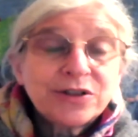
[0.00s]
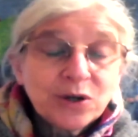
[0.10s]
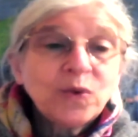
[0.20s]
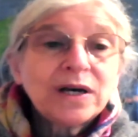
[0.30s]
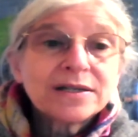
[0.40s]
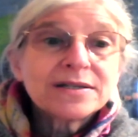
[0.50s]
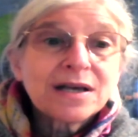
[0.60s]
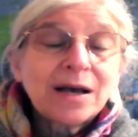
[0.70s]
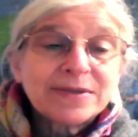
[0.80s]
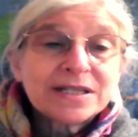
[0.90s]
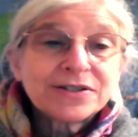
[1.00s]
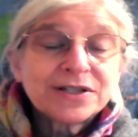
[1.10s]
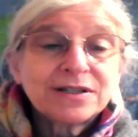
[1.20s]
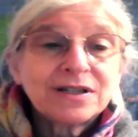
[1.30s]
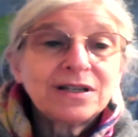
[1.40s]
There was
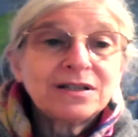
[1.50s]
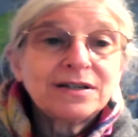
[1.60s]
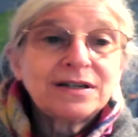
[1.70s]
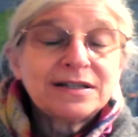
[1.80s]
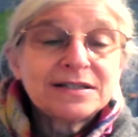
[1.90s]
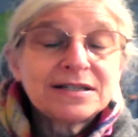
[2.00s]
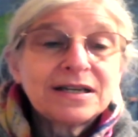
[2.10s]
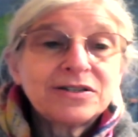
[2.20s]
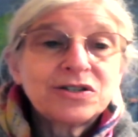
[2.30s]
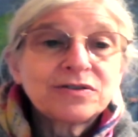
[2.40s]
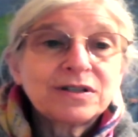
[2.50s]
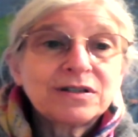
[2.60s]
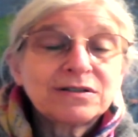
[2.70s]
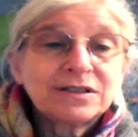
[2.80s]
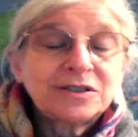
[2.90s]
opposition in the United States during
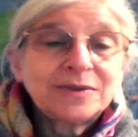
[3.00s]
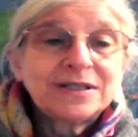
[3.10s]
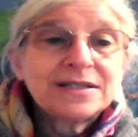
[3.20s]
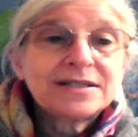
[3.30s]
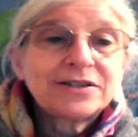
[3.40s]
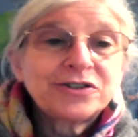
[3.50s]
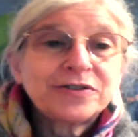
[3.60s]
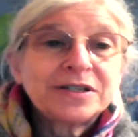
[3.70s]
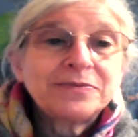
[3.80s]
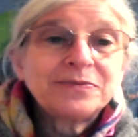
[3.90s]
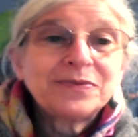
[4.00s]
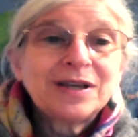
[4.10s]
the early twentieth century.